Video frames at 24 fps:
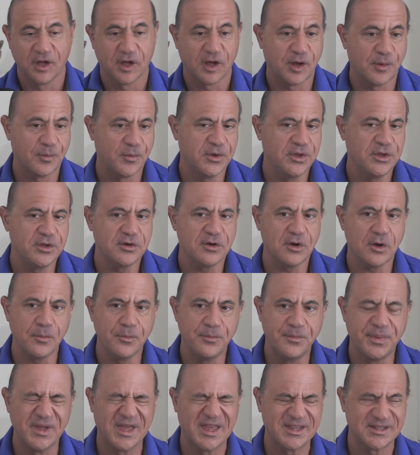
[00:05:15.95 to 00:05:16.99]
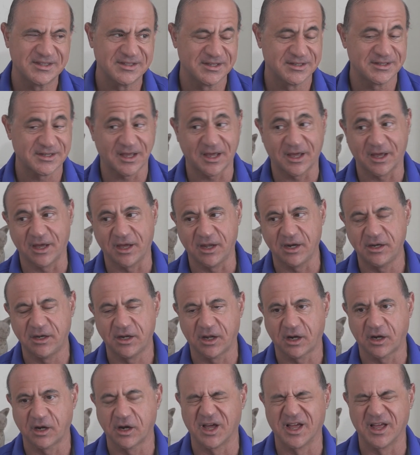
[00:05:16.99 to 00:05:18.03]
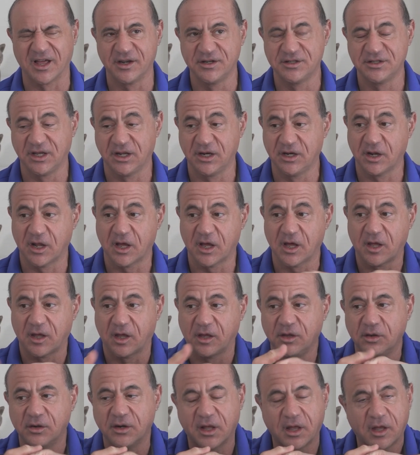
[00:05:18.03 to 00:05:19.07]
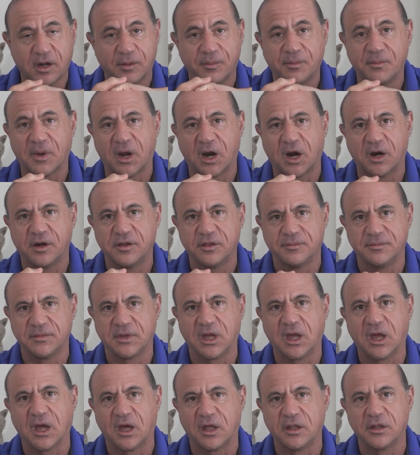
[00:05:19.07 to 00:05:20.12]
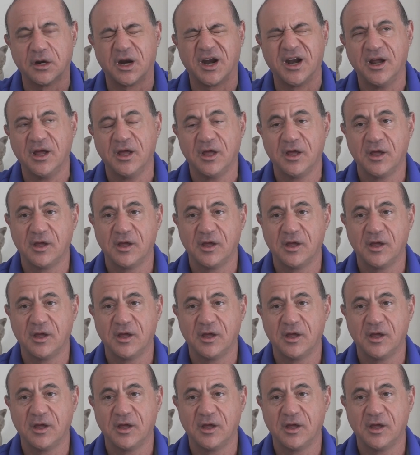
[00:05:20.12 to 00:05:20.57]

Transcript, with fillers: And when you know business and technology and you know how, and you know how to marry them together,